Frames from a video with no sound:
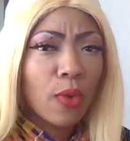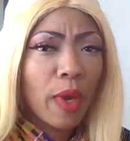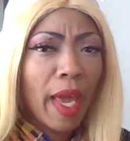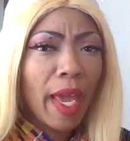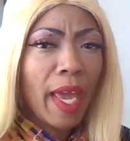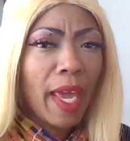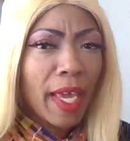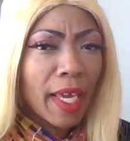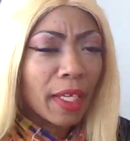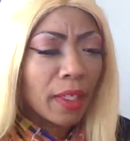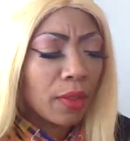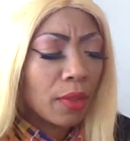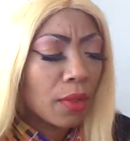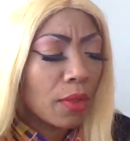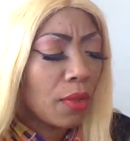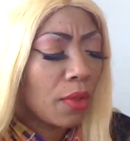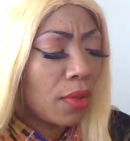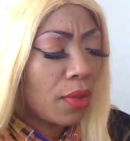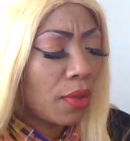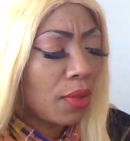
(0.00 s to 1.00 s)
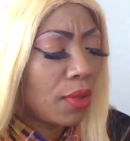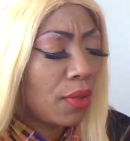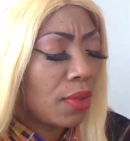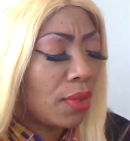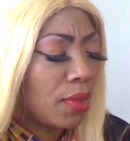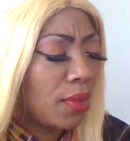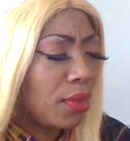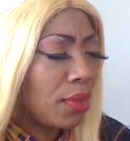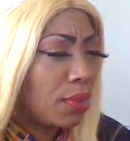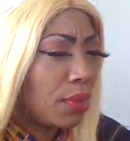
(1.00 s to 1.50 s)
And
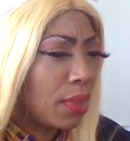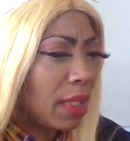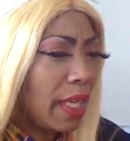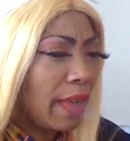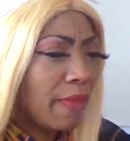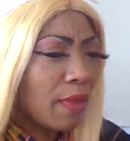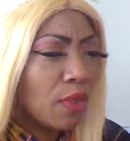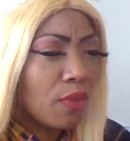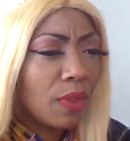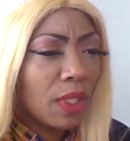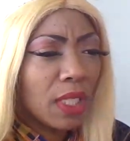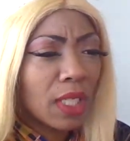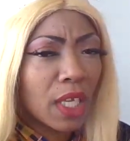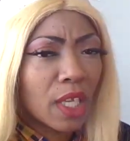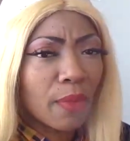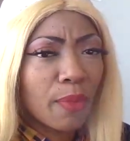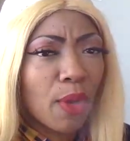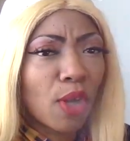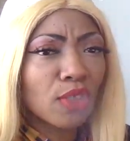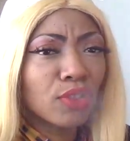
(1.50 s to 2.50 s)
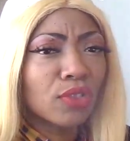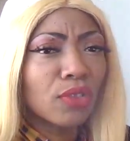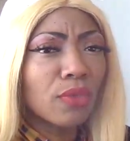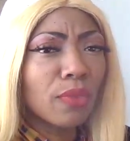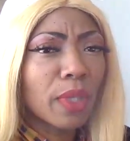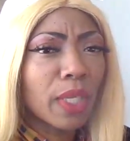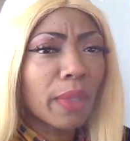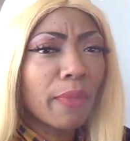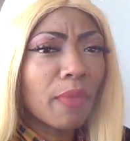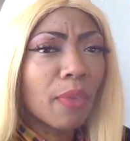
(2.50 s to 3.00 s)
if you need to get a personal
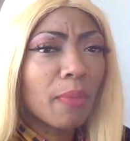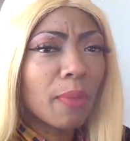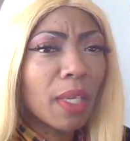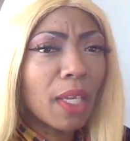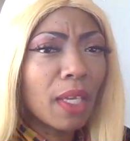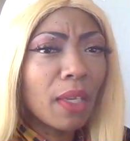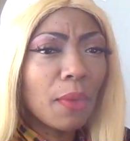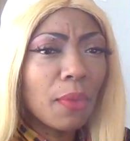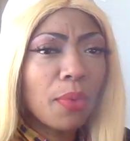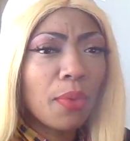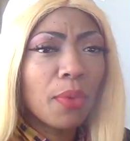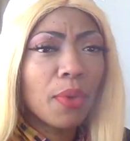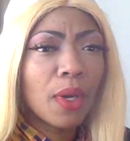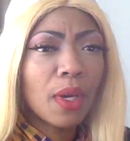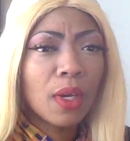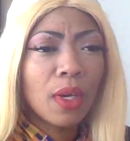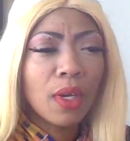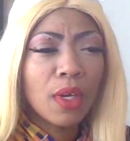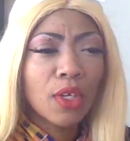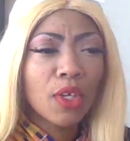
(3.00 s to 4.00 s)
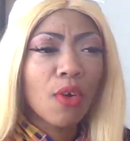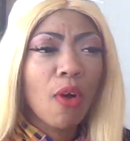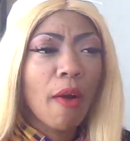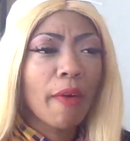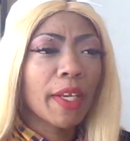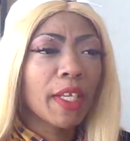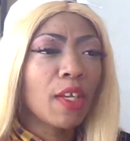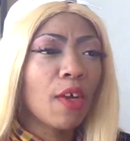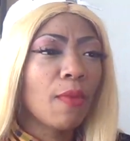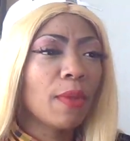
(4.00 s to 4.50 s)
reading from me, you
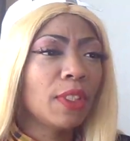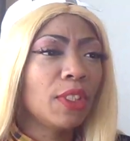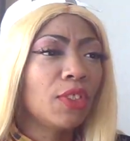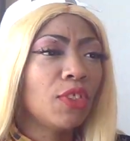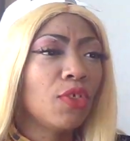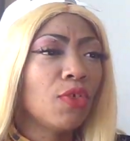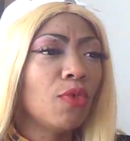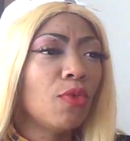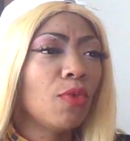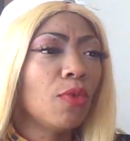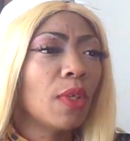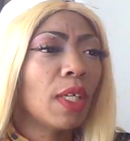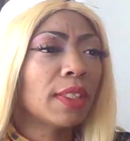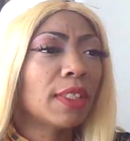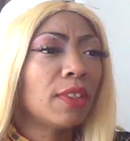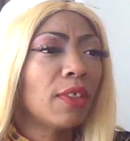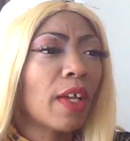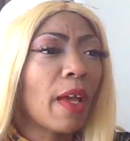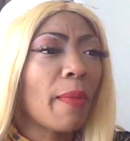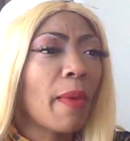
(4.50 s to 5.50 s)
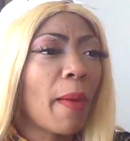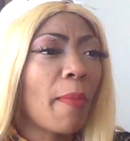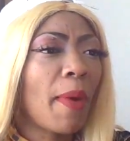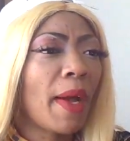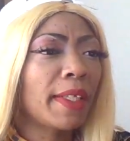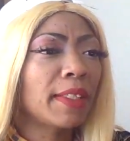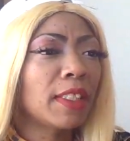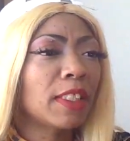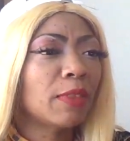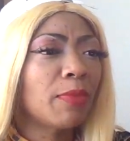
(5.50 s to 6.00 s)
already know what to do. I still got my
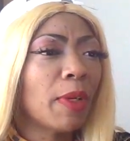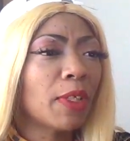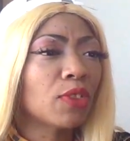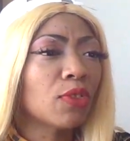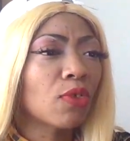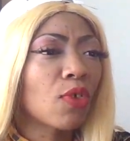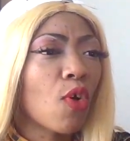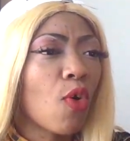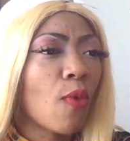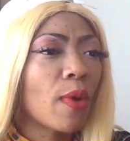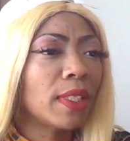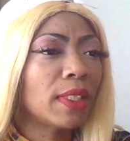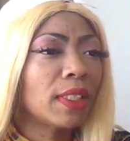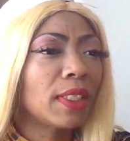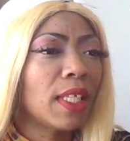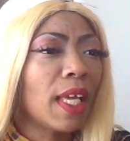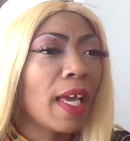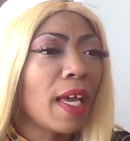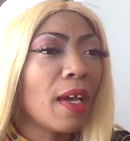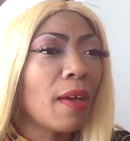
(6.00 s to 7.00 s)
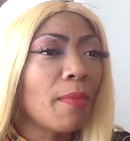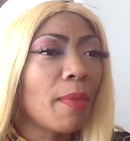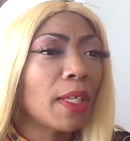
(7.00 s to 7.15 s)
Pisces special going down.